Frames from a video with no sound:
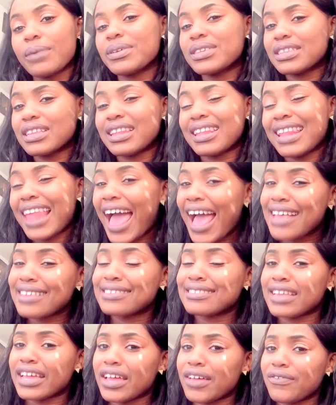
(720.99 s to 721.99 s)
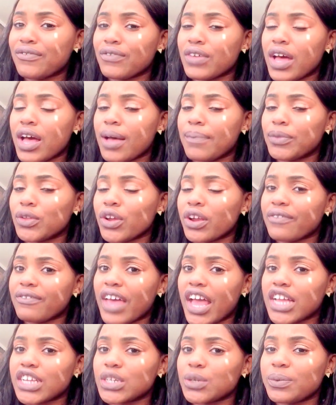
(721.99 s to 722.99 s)
was the last day of New York
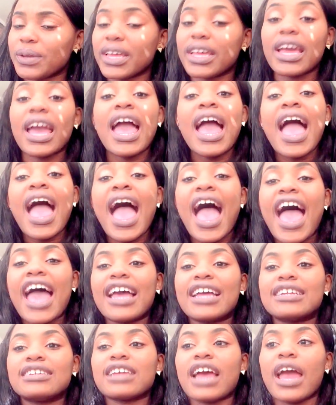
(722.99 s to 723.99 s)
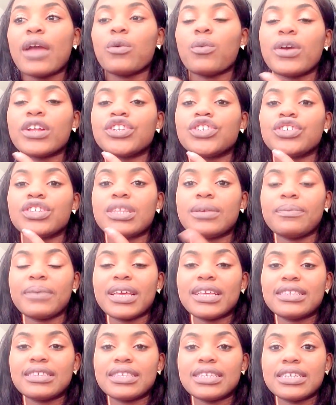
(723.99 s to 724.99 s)
Fashion Week, and I went to the
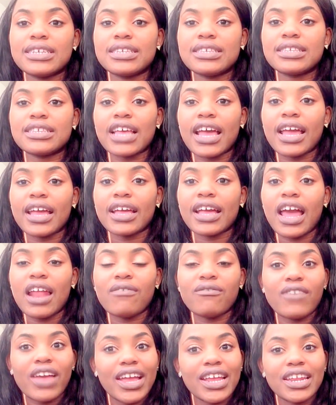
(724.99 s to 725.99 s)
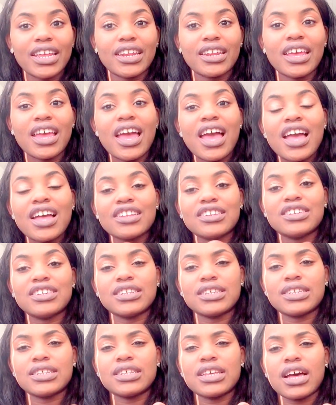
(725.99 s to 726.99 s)
Macy's. I got invited
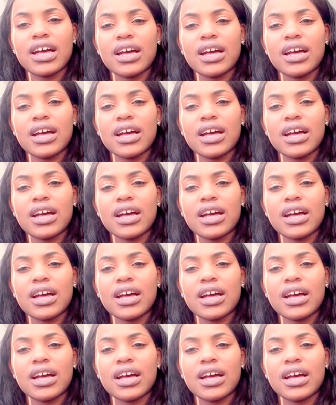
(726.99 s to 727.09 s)
to